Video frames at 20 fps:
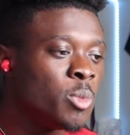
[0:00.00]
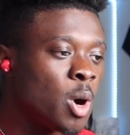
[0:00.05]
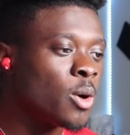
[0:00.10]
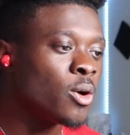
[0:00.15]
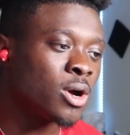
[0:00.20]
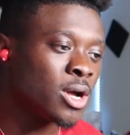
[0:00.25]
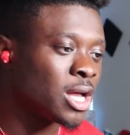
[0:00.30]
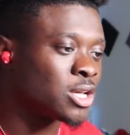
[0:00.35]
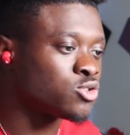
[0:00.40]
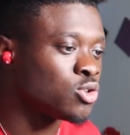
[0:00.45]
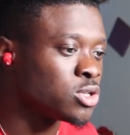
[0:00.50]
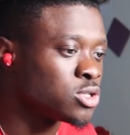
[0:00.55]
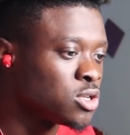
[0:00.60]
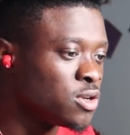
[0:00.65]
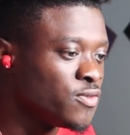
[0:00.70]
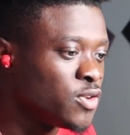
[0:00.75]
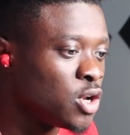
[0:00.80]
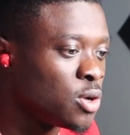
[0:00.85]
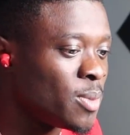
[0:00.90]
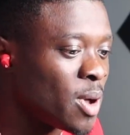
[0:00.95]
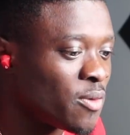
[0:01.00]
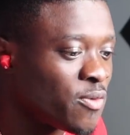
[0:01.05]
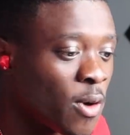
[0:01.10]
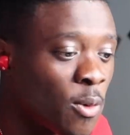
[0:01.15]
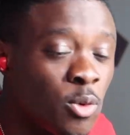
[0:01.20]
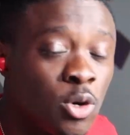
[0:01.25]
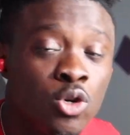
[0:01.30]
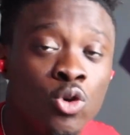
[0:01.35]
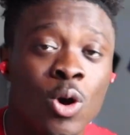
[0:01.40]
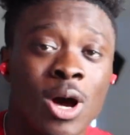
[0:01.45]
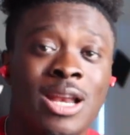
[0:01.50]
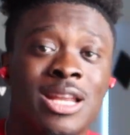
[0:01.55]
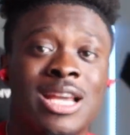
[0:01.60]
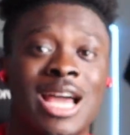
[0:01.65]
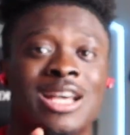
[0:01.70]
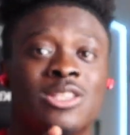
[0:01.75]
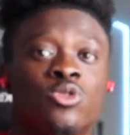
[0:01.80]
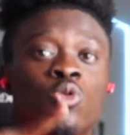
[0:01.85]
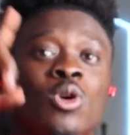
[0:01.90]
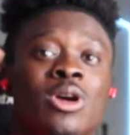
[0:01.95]
But we're gonna get straight into the video, man. Before we do, I
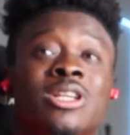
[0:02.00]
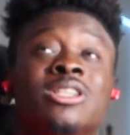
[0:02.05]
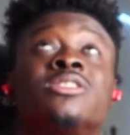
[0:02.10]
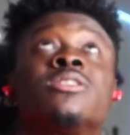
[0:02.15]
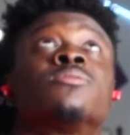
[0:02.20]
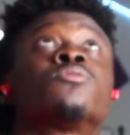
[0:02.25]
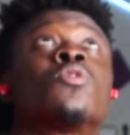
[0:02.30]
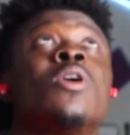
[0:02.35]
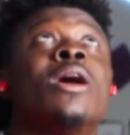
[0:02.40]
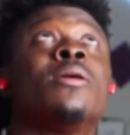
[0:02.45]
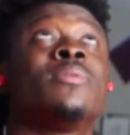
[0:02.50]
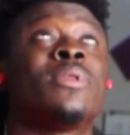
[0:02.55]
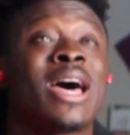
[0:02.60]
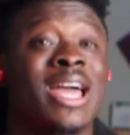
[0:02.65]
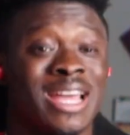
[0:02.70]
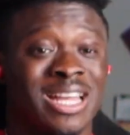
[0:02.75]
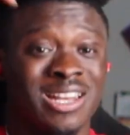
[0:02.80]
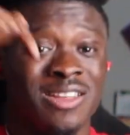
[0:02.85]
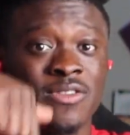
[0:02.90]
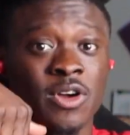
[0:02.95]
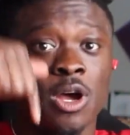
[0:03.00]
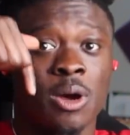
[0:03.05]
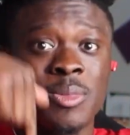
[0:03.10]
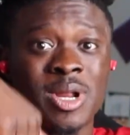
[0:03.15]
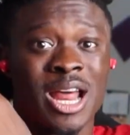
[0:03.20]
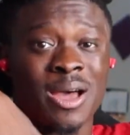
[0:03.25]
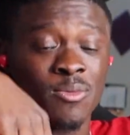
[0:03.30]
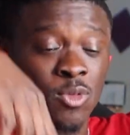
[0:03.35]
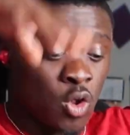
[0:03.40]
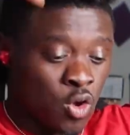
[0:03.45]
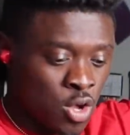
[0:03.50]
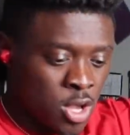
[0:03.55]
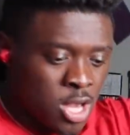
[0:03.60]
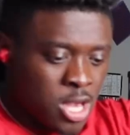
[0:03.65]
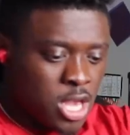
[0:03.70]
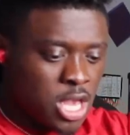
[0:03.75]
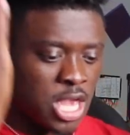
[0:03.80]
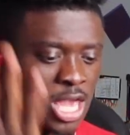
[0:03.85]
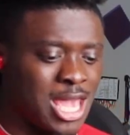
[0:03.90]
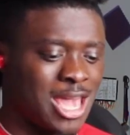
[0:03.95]
need guys to go ahead and subscribe, like, leave a comment down below
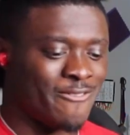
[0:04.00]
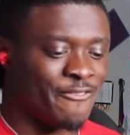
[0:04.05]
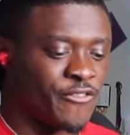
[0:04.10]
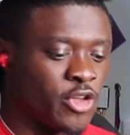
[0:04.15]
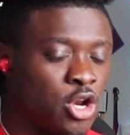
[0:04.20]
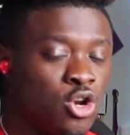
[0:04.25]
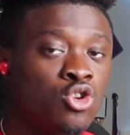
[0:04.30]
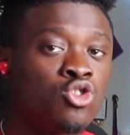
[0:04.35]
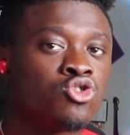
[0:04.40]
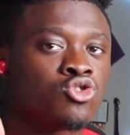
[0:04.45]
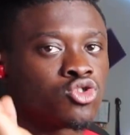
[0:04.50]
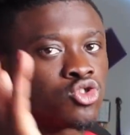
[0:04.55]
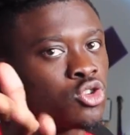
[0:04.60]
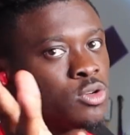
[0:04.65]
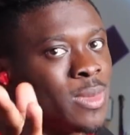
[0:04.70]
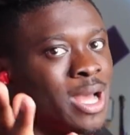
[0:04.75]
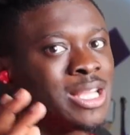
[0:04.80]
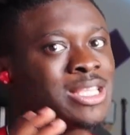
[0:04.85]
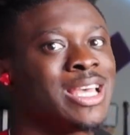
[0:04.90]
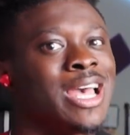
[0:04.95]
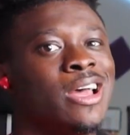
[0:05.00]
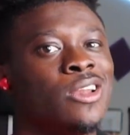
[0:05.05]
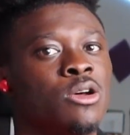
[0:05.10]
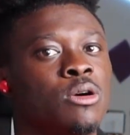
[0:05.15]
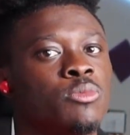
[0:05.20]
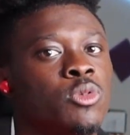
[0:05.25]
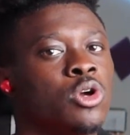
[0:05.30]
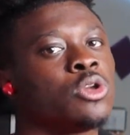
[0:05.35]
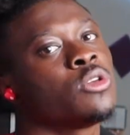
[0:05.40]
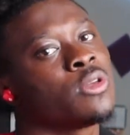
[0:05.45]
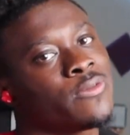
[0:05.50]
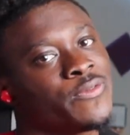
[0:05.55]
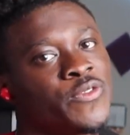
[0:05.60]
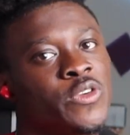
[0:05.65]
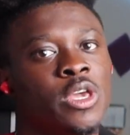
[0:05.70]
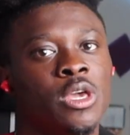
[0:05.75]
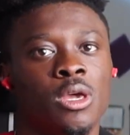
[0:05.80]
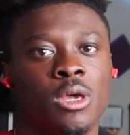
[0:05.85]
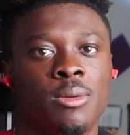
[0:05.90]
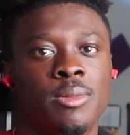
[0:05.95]
if you new to my channel, bro. You
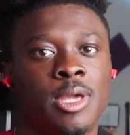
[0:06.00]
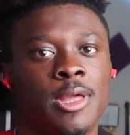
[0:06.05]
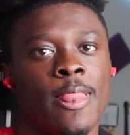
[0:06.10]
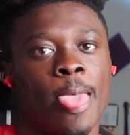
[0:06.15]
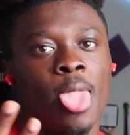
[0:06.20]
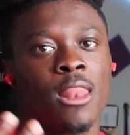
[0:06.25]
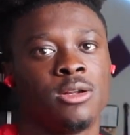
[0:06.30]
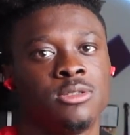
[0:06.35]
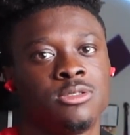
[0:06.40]
feel me?